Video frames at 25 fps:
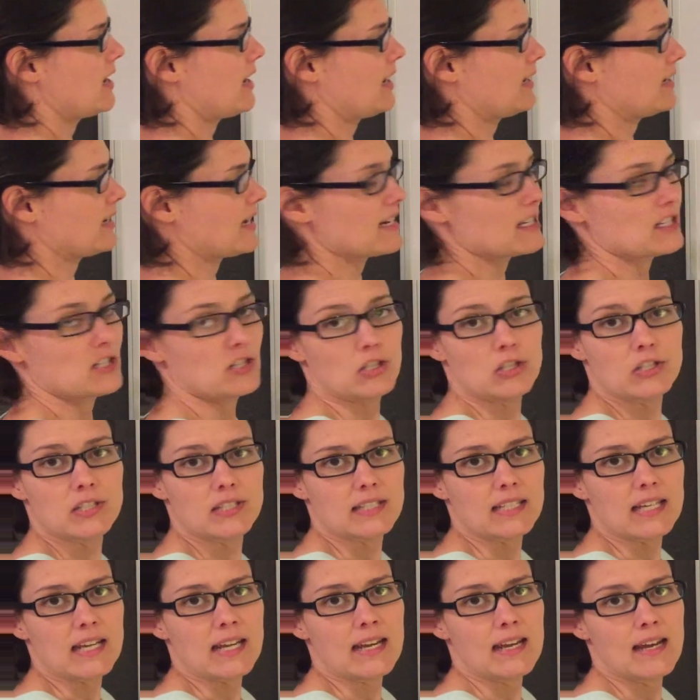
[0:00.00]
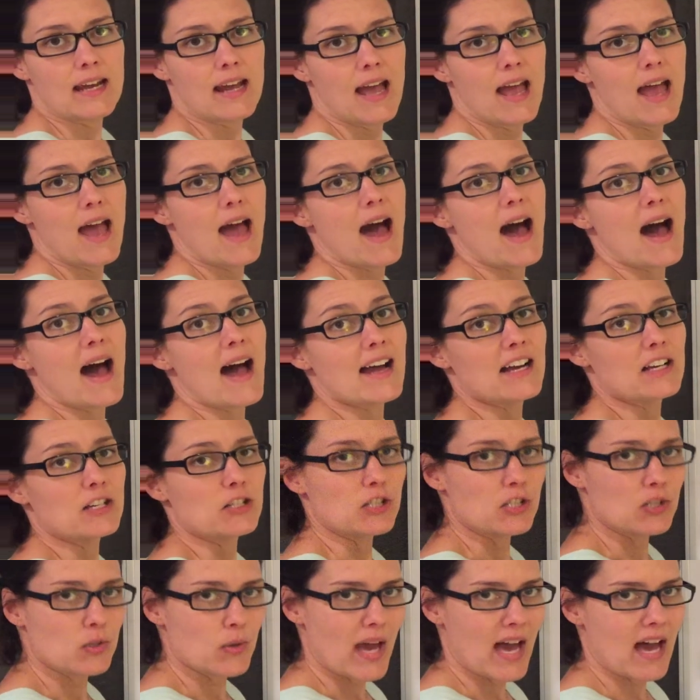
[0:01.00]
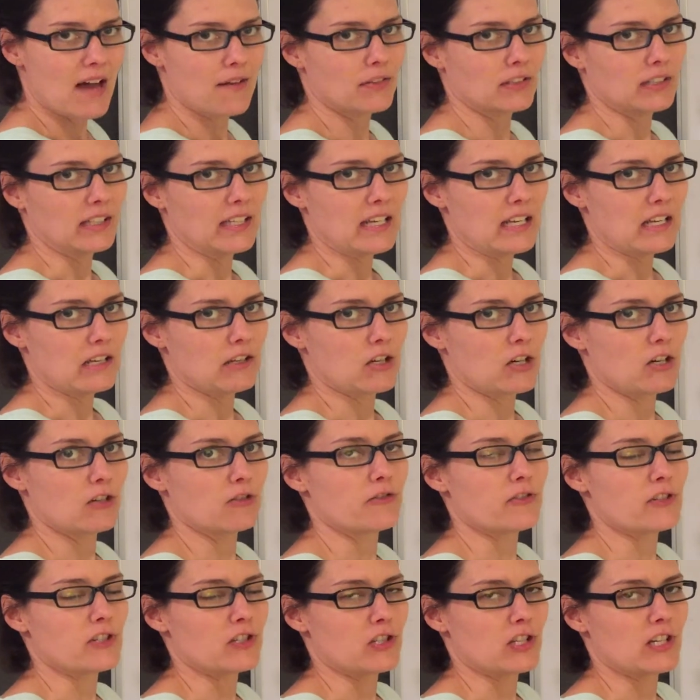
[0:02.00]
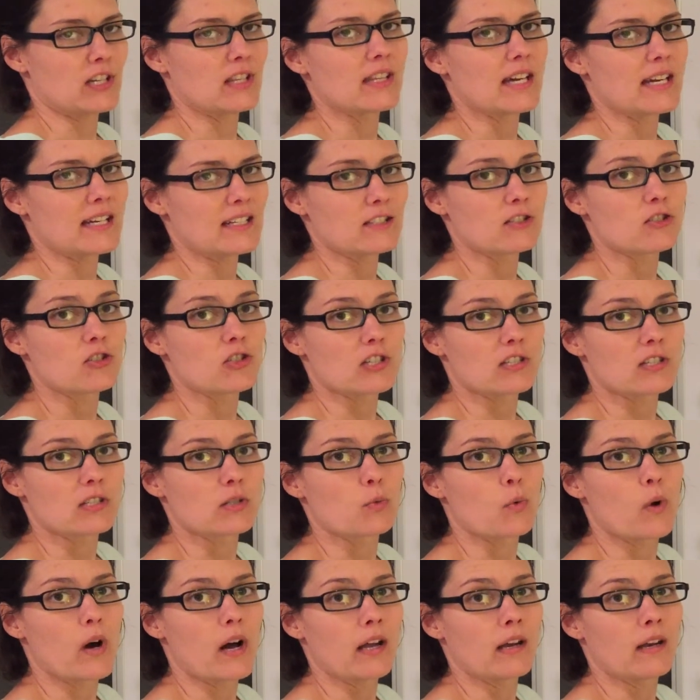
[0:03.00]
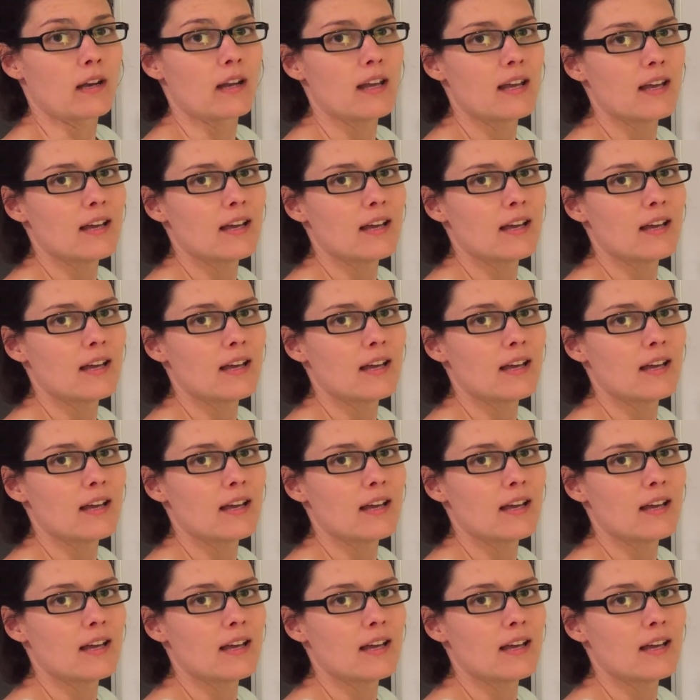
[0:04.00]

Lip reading: and I do see I do have a leading coefficient that is just 1.